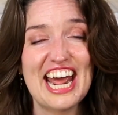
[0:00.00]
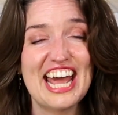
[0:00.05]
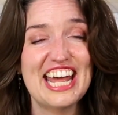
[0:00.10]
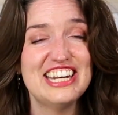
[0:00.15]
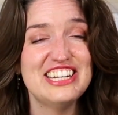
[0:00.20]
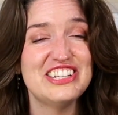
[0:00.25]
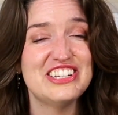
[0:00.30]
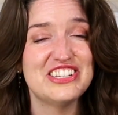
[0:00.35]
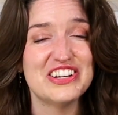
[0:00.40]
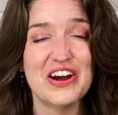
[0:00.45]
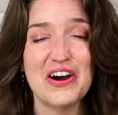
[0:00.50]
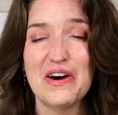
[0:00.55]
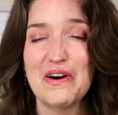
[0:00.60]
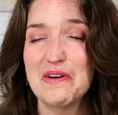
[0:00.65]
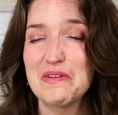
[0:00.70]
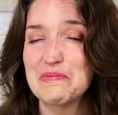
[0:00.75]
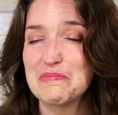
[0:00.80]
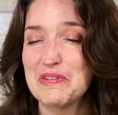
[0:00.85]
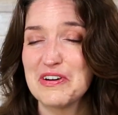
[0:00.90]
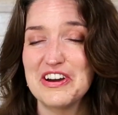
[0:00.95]
and
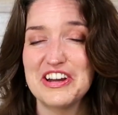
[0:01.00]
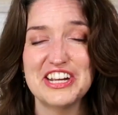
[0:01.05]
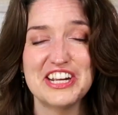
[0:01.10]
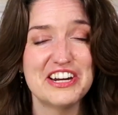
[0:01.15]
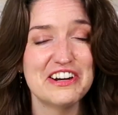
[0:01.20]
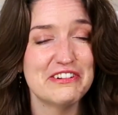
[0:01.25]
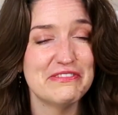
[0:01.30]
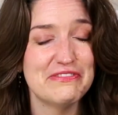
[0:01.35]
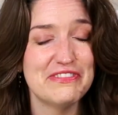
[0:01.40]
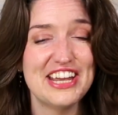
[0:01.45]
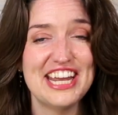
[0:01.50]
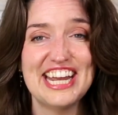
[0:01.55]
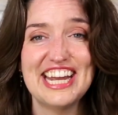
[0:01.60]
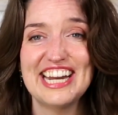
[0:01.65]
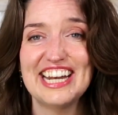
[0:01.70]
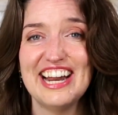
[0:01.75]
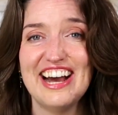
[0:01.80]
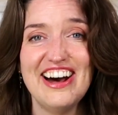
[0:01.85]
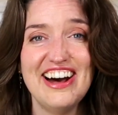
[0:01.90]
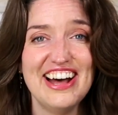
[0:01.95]
don't put your
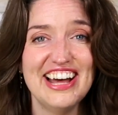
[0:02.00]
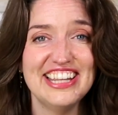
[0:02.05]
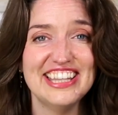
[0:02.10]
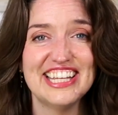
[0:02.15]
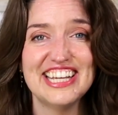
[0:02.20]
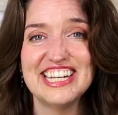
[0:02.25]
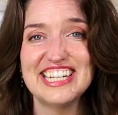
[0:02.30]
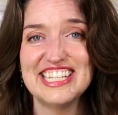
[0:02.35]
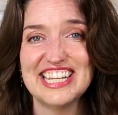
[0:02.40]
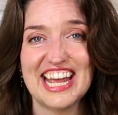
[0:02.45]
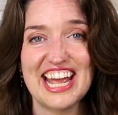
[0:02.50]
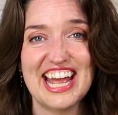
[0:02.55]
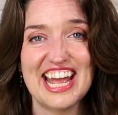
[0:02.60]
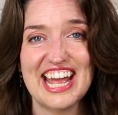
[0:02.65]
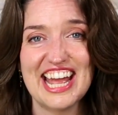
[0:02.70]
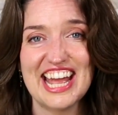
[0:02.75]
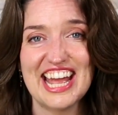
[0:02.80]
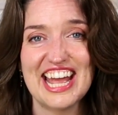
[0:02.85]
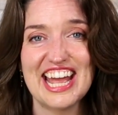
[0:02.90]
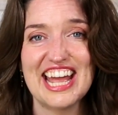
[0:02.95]
feet on the
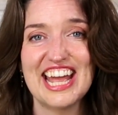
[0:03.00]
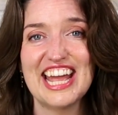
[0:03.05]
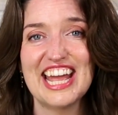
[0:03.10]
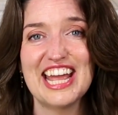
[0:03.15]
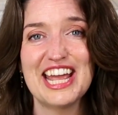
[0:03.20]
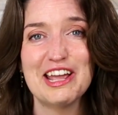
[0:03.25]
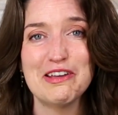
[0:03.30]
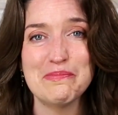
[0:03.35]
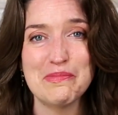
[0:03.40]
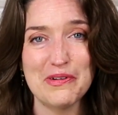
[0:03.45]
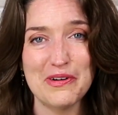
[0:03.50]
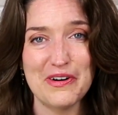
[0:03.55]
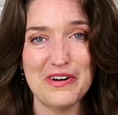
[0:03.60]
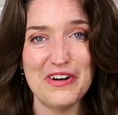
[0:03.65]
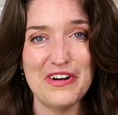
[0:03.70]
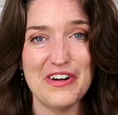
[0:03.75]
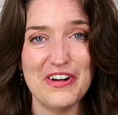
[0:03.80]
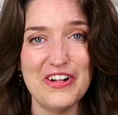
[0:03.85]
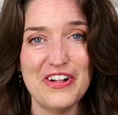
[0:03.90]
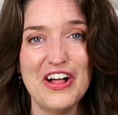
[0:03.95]

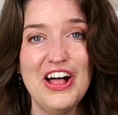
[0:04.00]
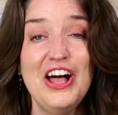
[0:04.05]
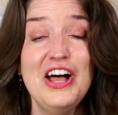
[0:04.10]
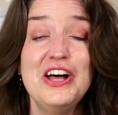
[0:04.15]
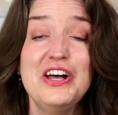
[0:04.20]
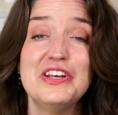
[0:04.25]
table.